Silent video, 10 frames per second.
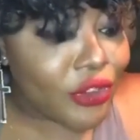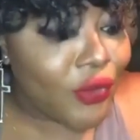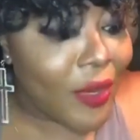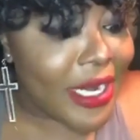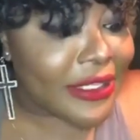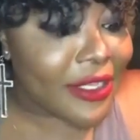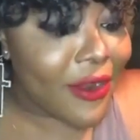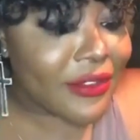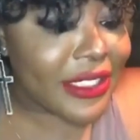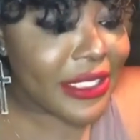
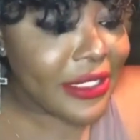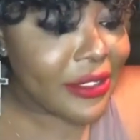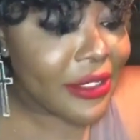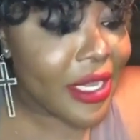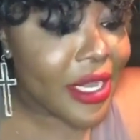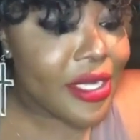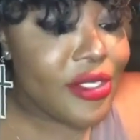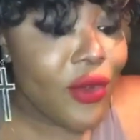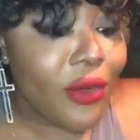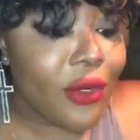20:13,
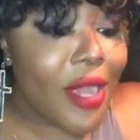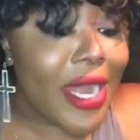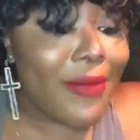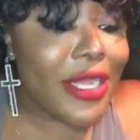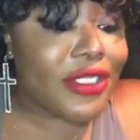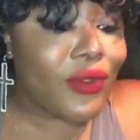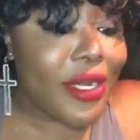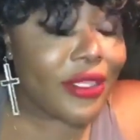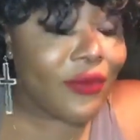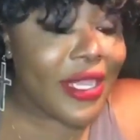Deuteronomy
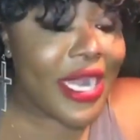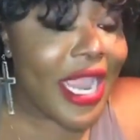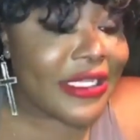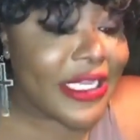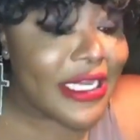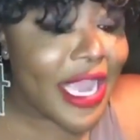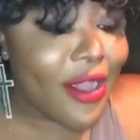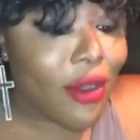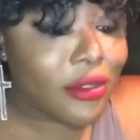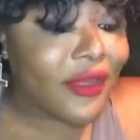23 and 18. That
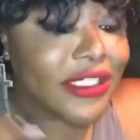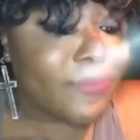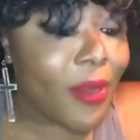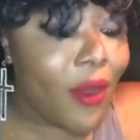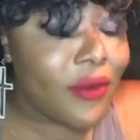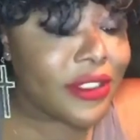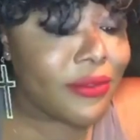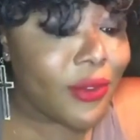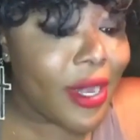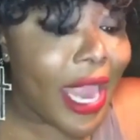goes for us punks
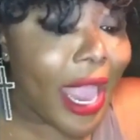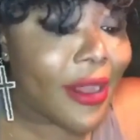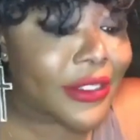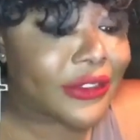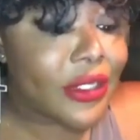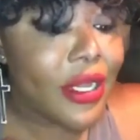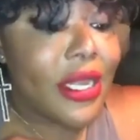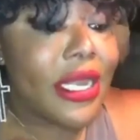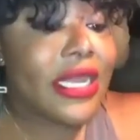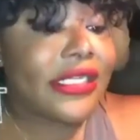and bulldoggers.
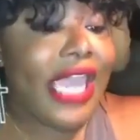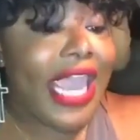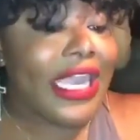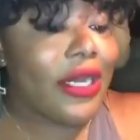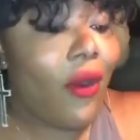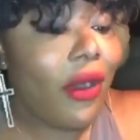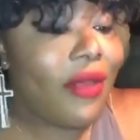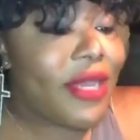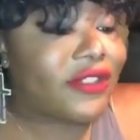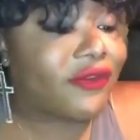Taking
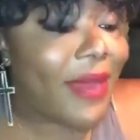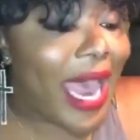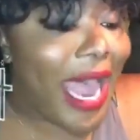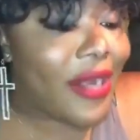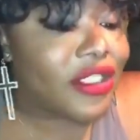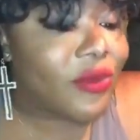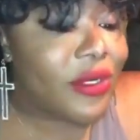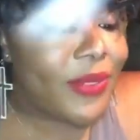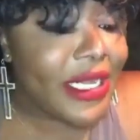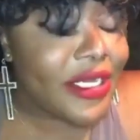ornaments from idols
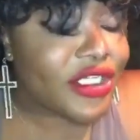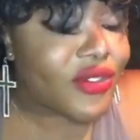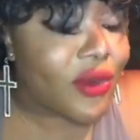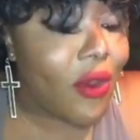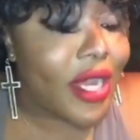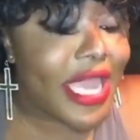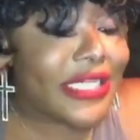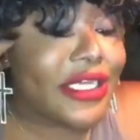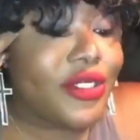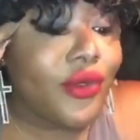when being destroyed,
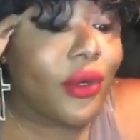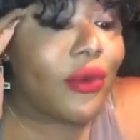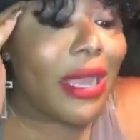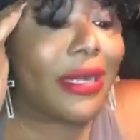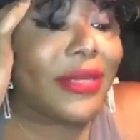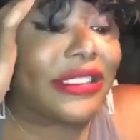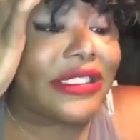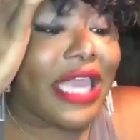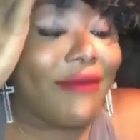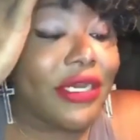that is in Deuteronomy
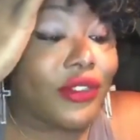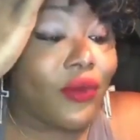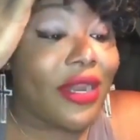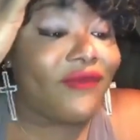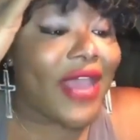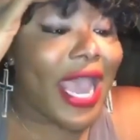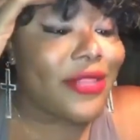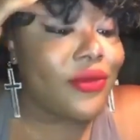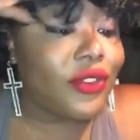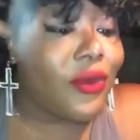
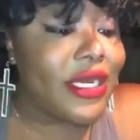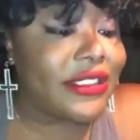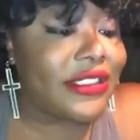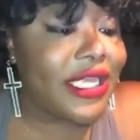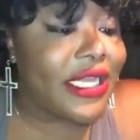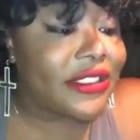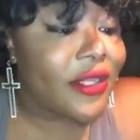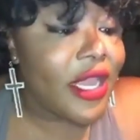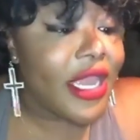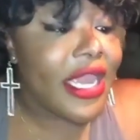7:25-26.
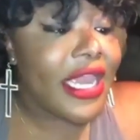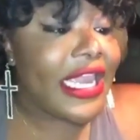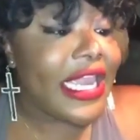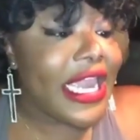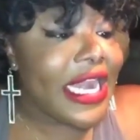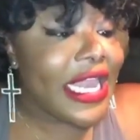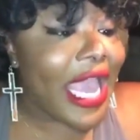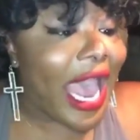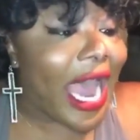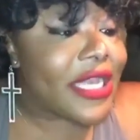Any
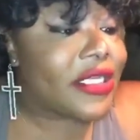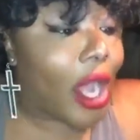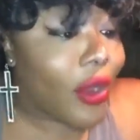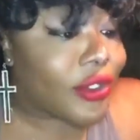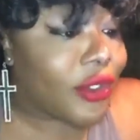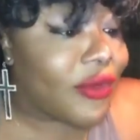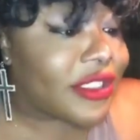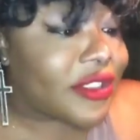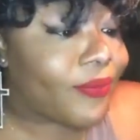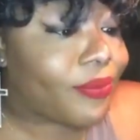
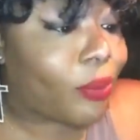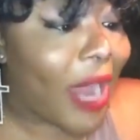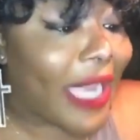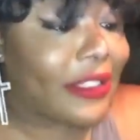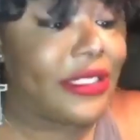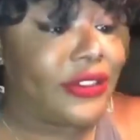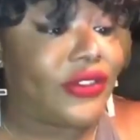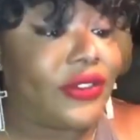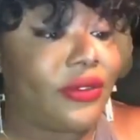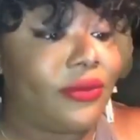adulterous
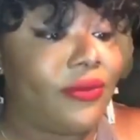practice,